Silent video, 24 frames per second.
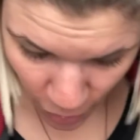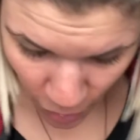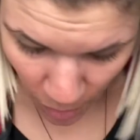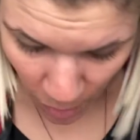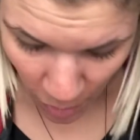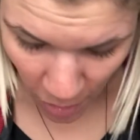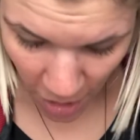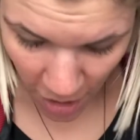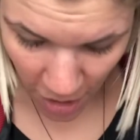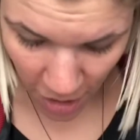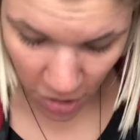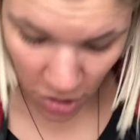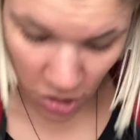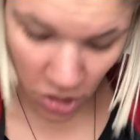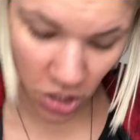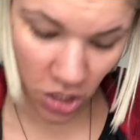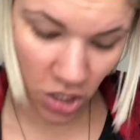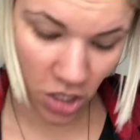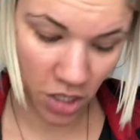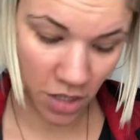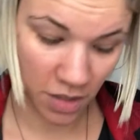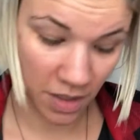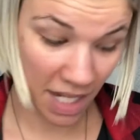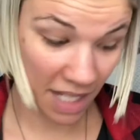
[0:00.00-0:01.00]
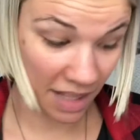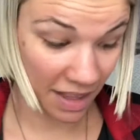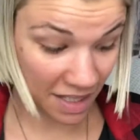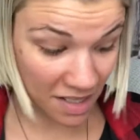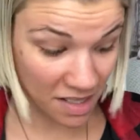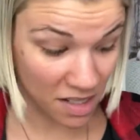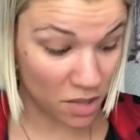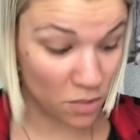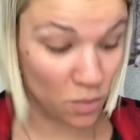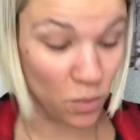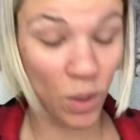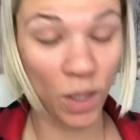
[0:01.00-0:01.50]
brush. Like this
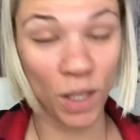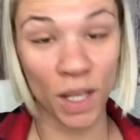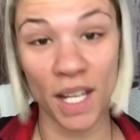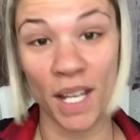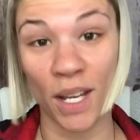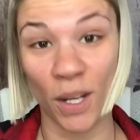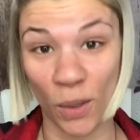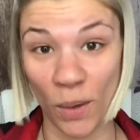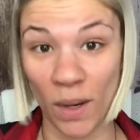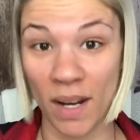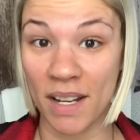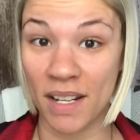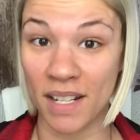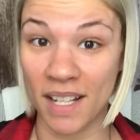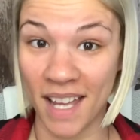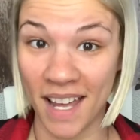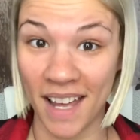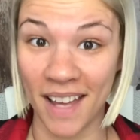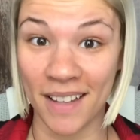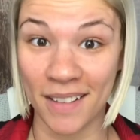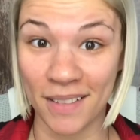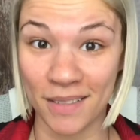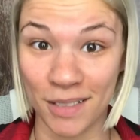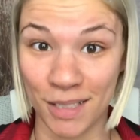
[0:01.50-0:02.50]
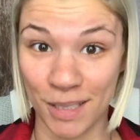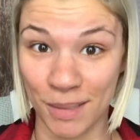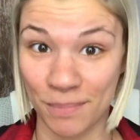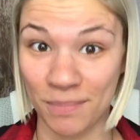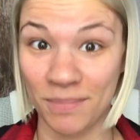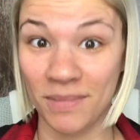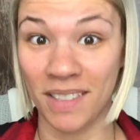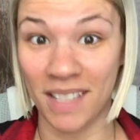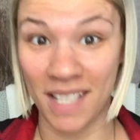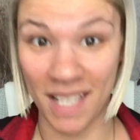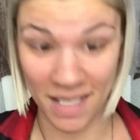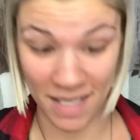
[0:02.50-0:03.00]
is really a great kit,
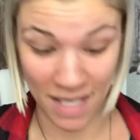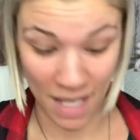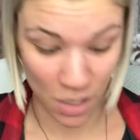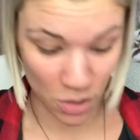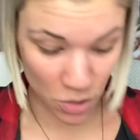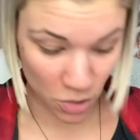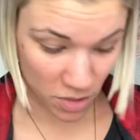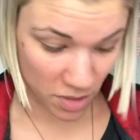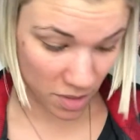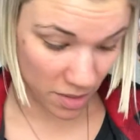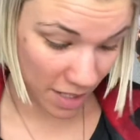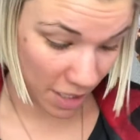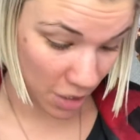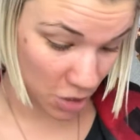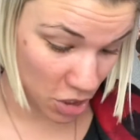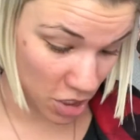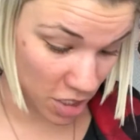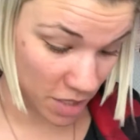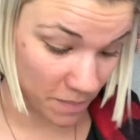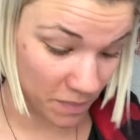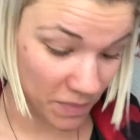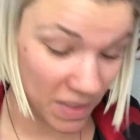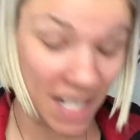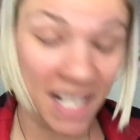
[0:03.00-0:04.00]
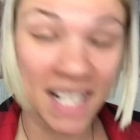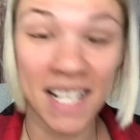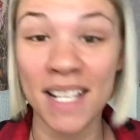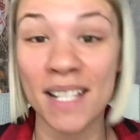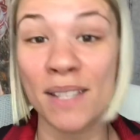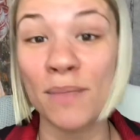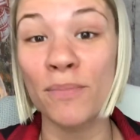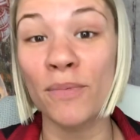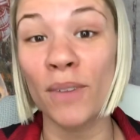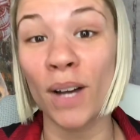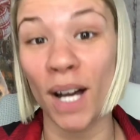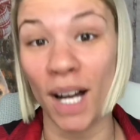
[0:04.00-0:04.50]
the Essentials collection. It
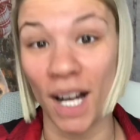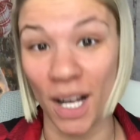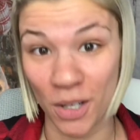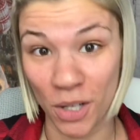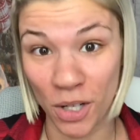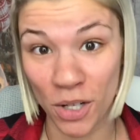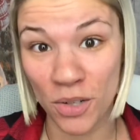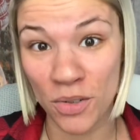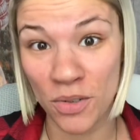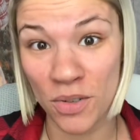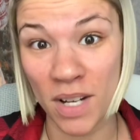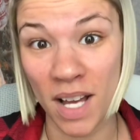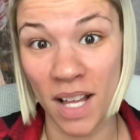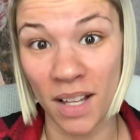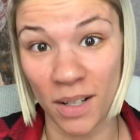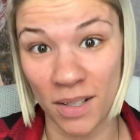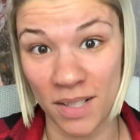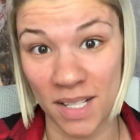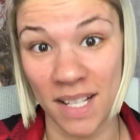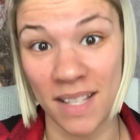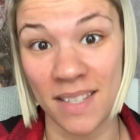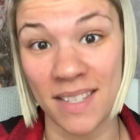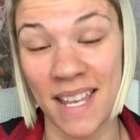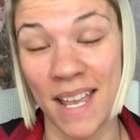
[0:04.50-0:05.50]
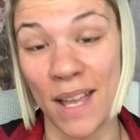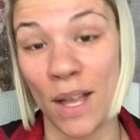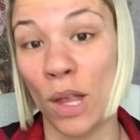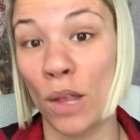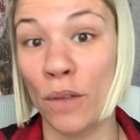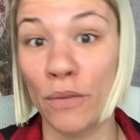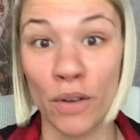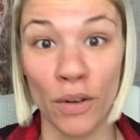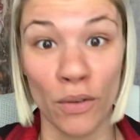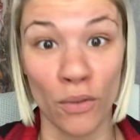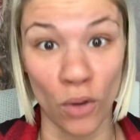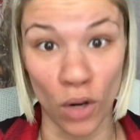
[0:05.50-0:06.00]
is $102 on sale
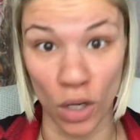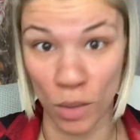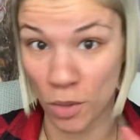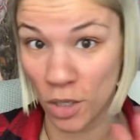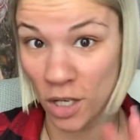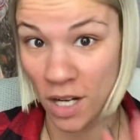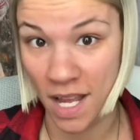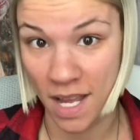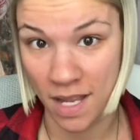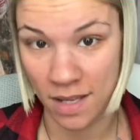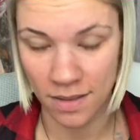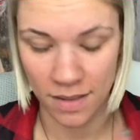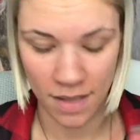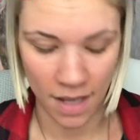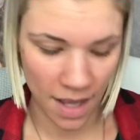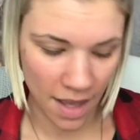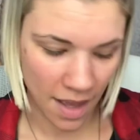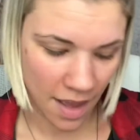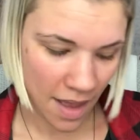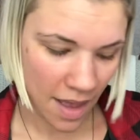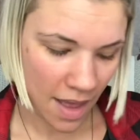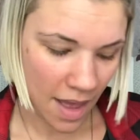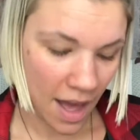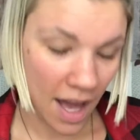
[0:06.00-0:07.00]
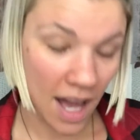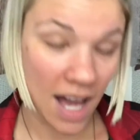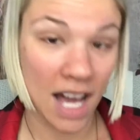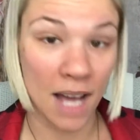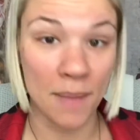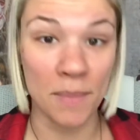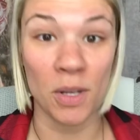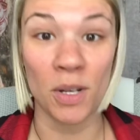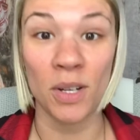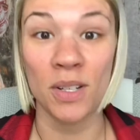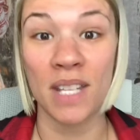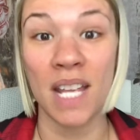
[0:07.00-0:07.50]
for 4 more days.
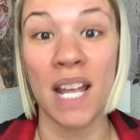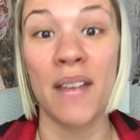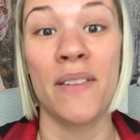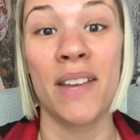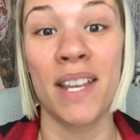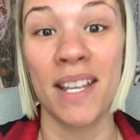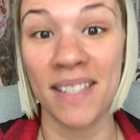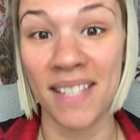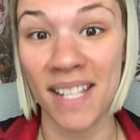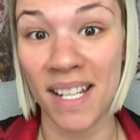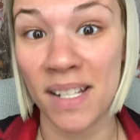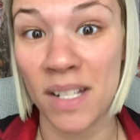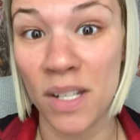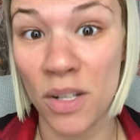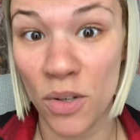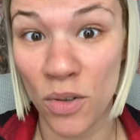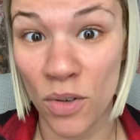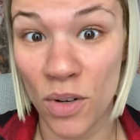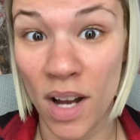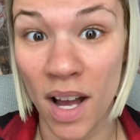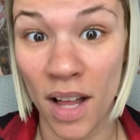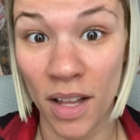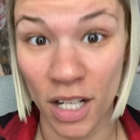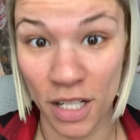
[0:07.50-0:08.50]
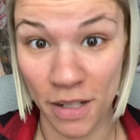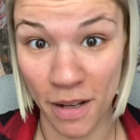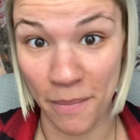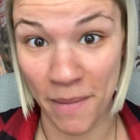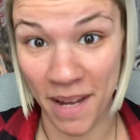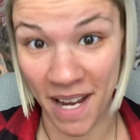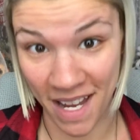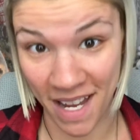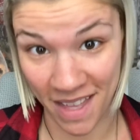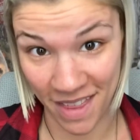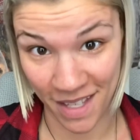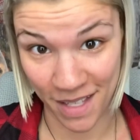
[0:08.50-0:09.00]
You're saving $62 on
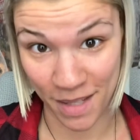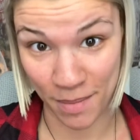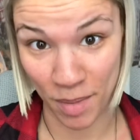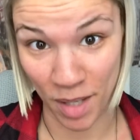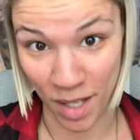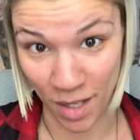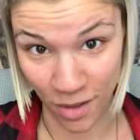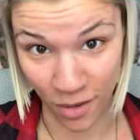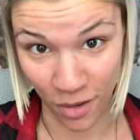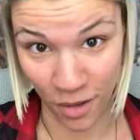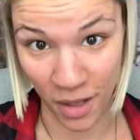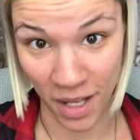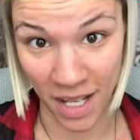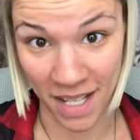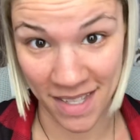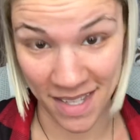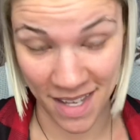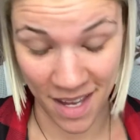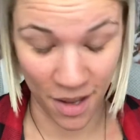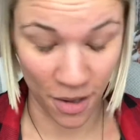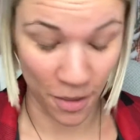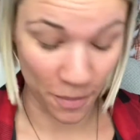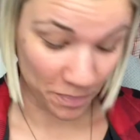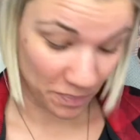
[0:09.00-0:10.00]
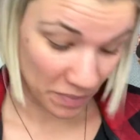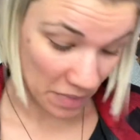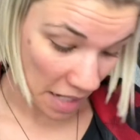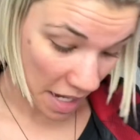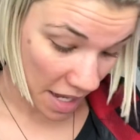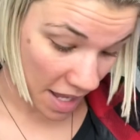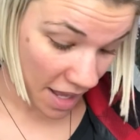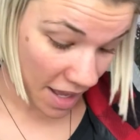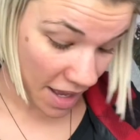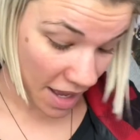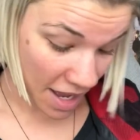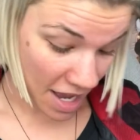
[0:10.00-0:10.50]
buying this bundle on sale.
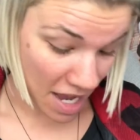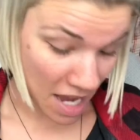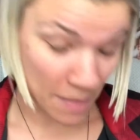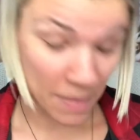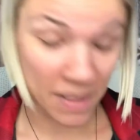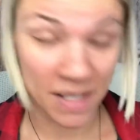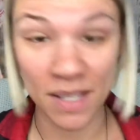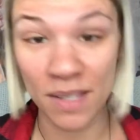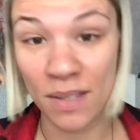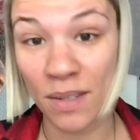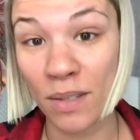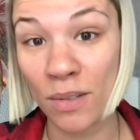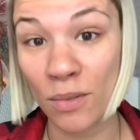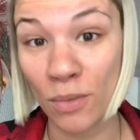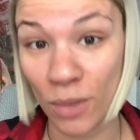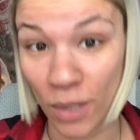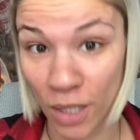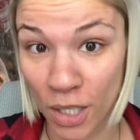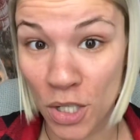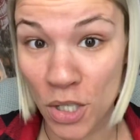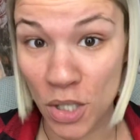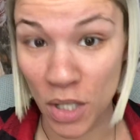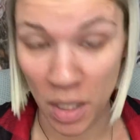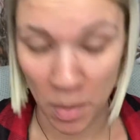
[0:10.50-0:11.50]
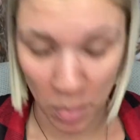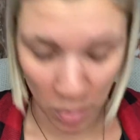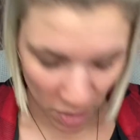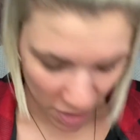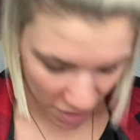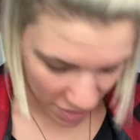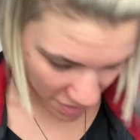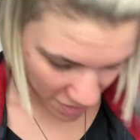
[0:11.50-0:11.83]
It's originally priced